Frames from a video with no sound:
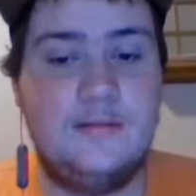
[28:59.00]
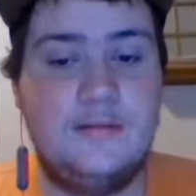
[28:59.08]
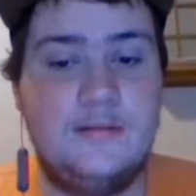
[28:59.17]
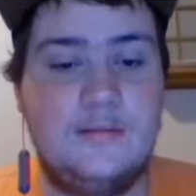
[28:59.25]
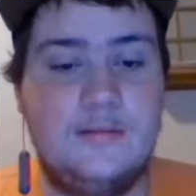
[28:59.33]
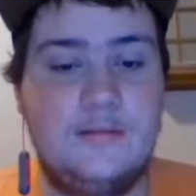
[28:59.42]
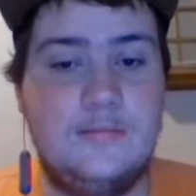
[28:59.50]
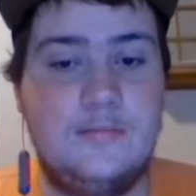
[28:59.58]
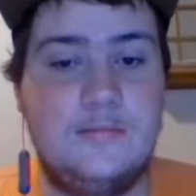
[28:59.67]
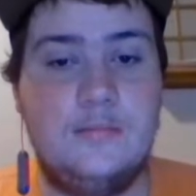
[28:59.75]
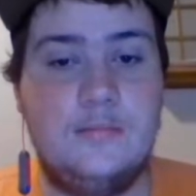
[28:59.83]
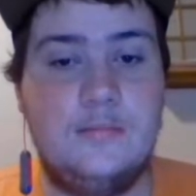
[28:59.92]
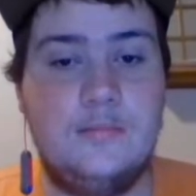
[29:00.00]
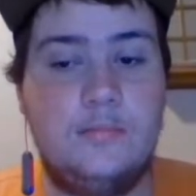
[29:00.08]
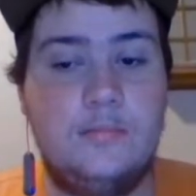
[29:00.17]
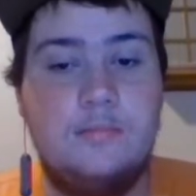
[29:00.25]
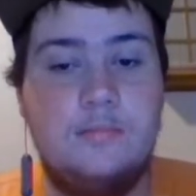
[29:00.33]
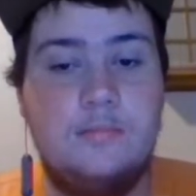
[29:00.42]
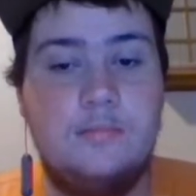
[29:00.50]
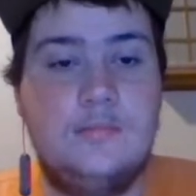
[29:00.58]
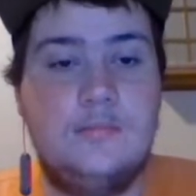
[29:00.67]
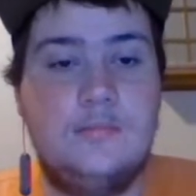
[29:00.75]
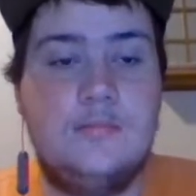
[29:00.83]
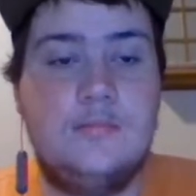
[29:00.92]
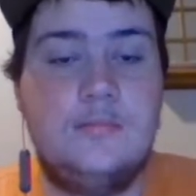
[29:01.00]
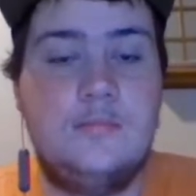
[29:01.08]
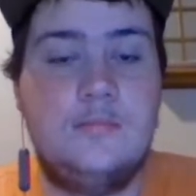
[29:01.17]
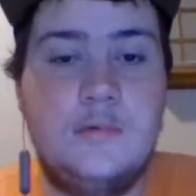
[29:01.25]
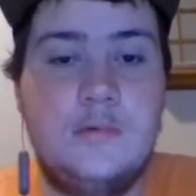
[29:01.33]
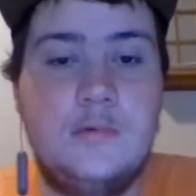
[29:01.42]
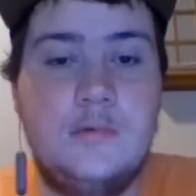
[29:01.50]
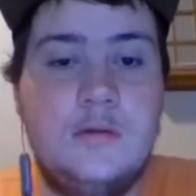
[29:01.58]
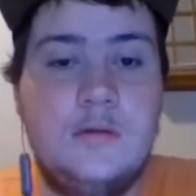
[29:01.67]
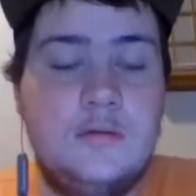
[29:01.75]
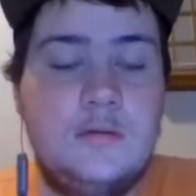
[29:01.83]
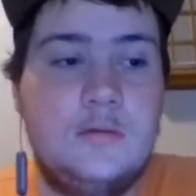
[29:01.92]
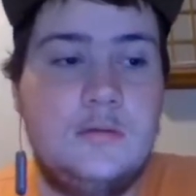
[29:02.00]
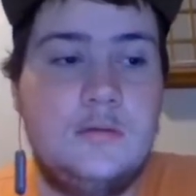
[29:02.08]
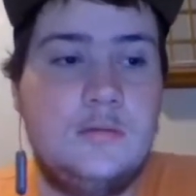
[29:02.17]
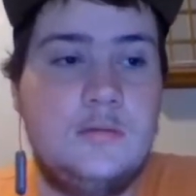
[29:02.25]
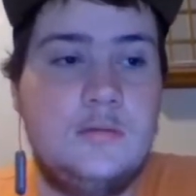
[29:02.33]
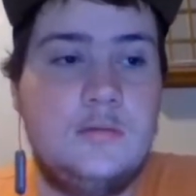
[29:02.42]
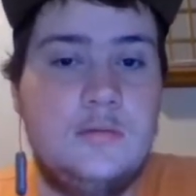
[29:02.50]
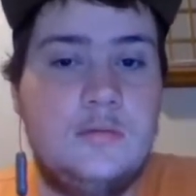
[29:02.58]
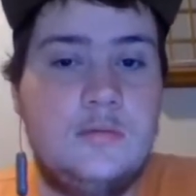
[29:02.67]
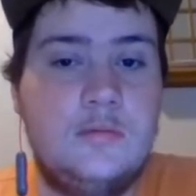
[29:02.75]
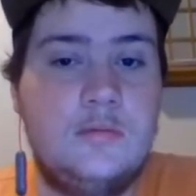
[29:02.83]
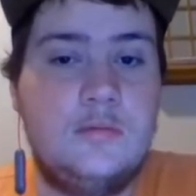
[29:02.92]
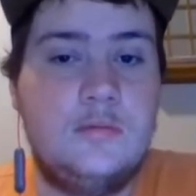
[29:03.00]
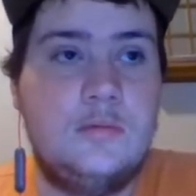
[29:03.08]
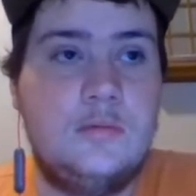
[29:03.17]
[no speech]